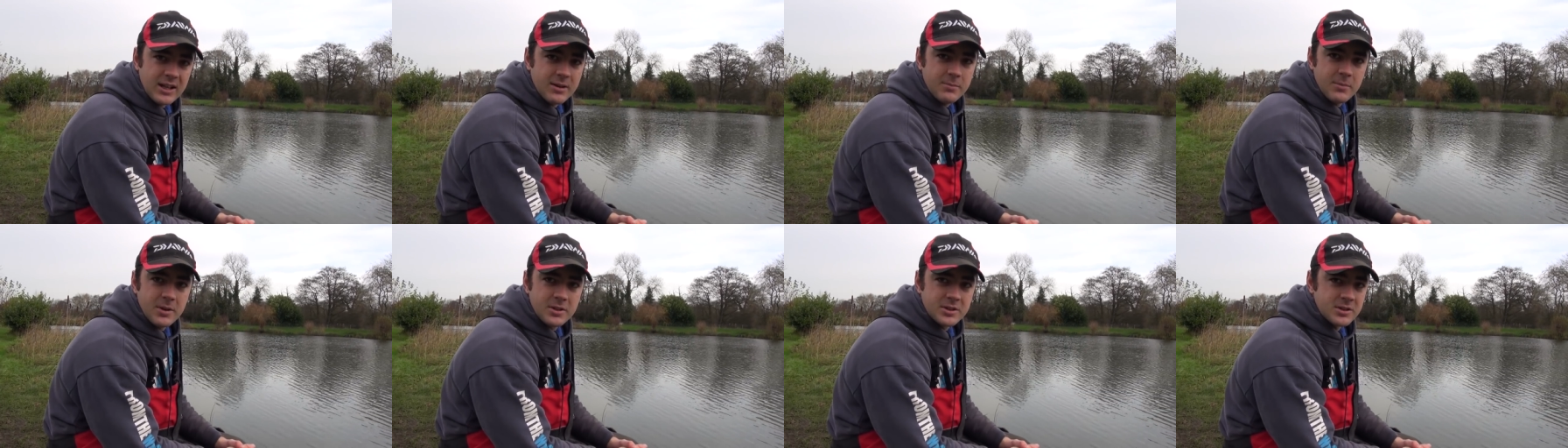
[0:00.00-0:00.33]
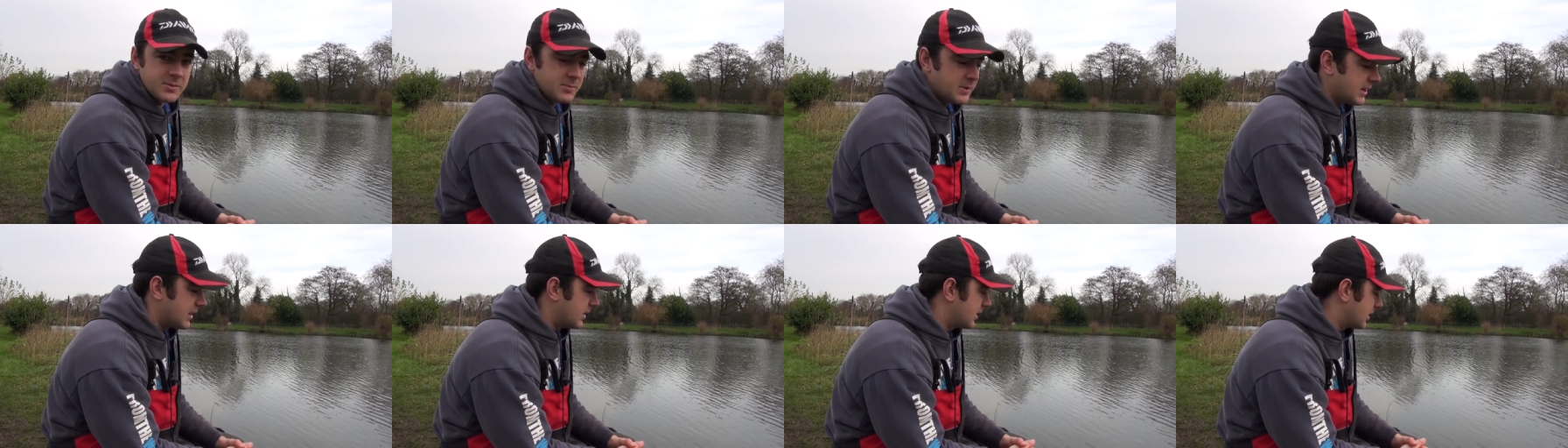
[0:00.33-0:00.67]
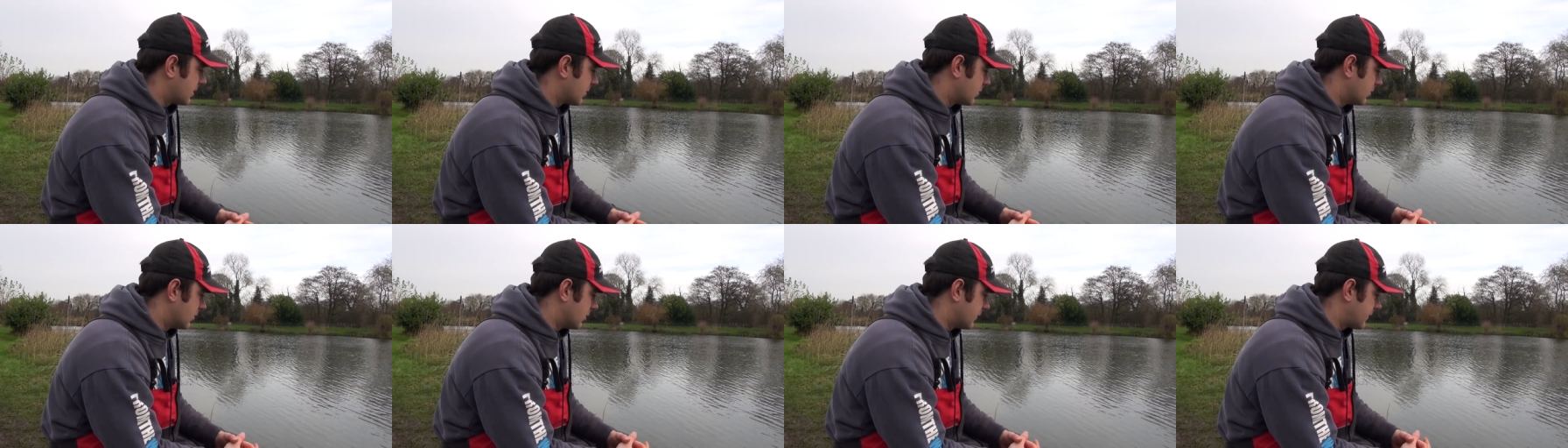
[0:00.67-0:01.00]
that must have been out
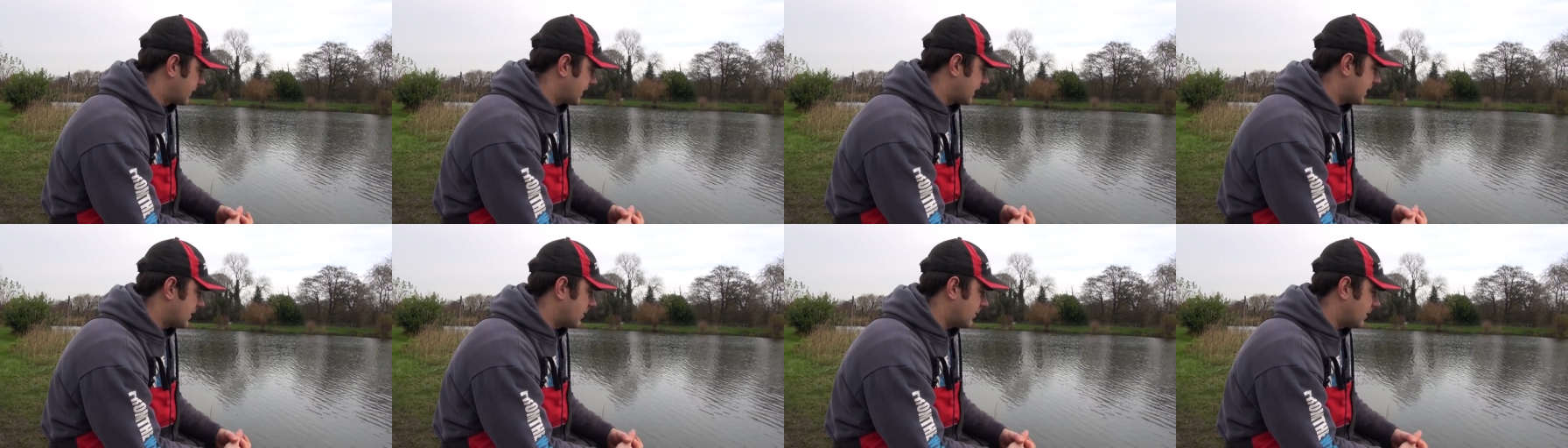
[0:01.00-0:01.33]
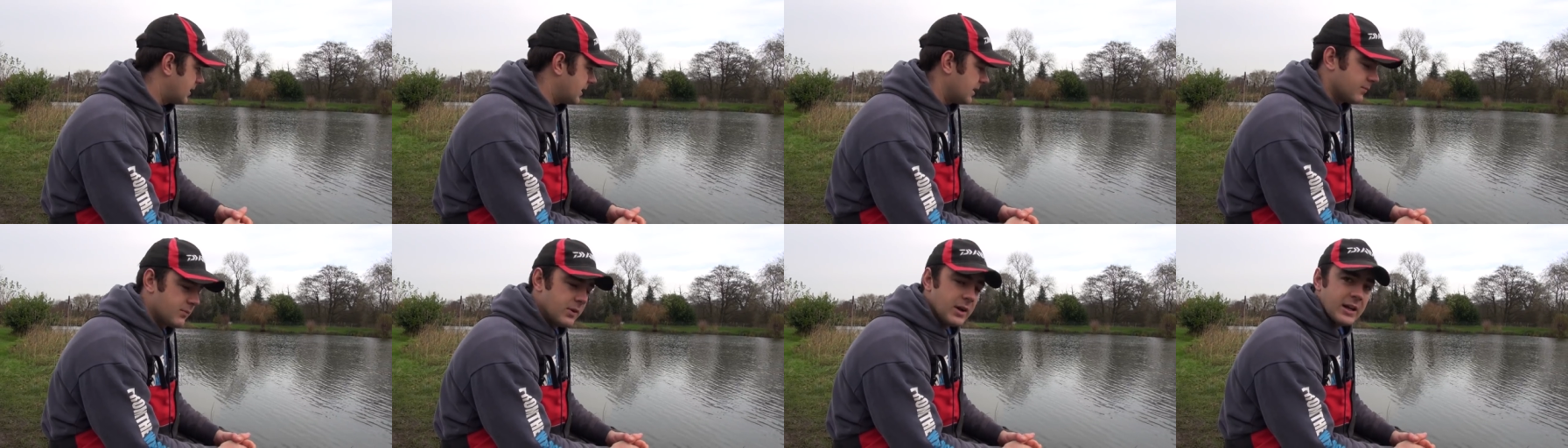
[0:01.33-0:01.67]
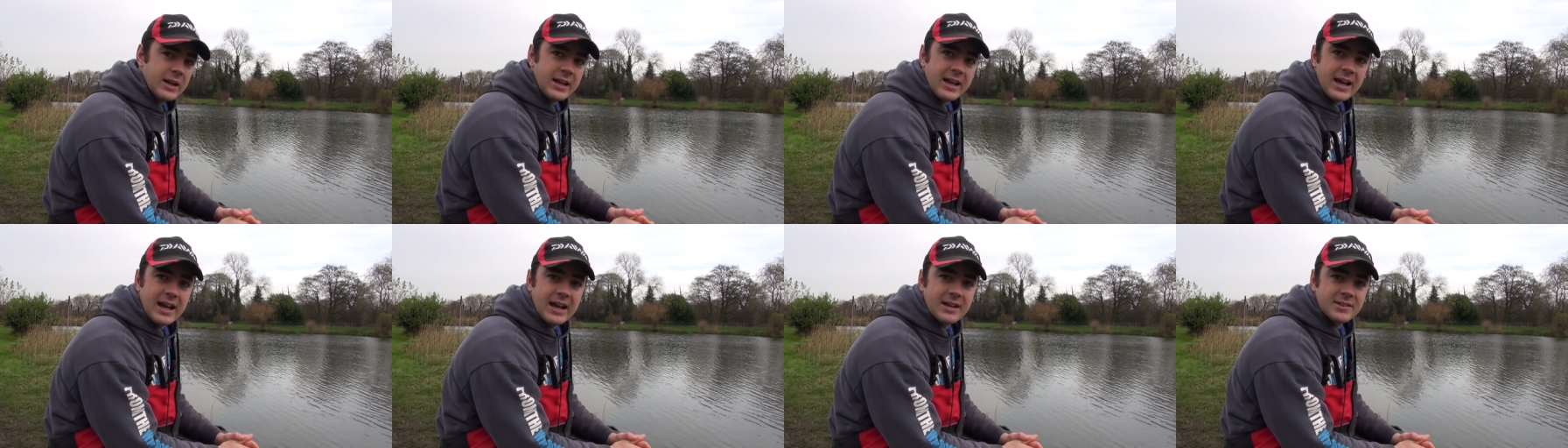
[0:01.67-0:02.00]
a quarter of an hour, and it
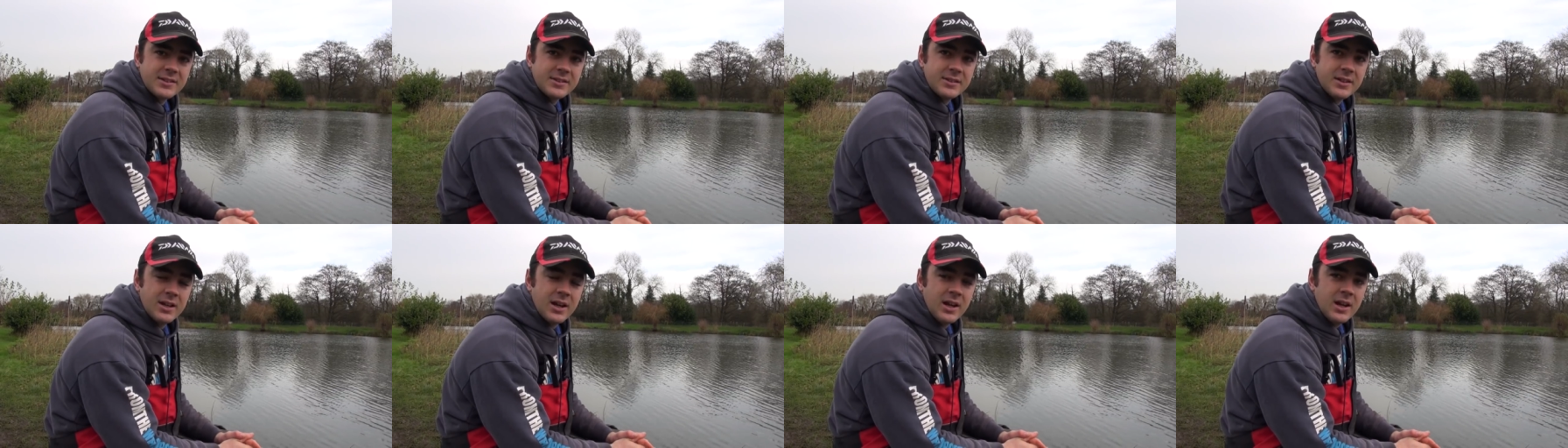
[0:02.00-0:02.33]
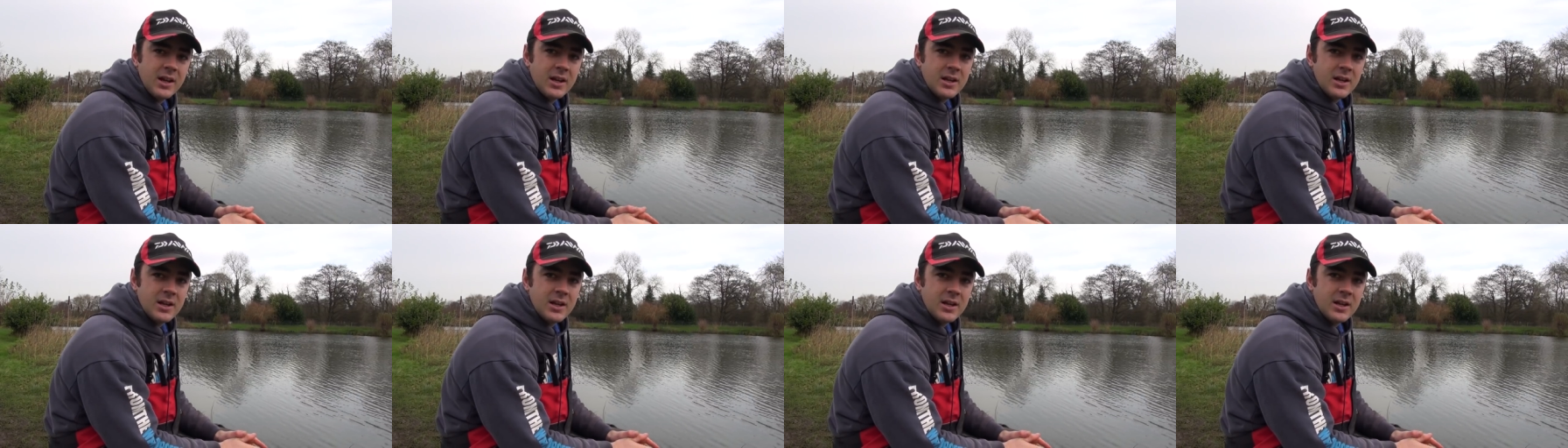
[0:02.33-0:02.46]
really hasn't.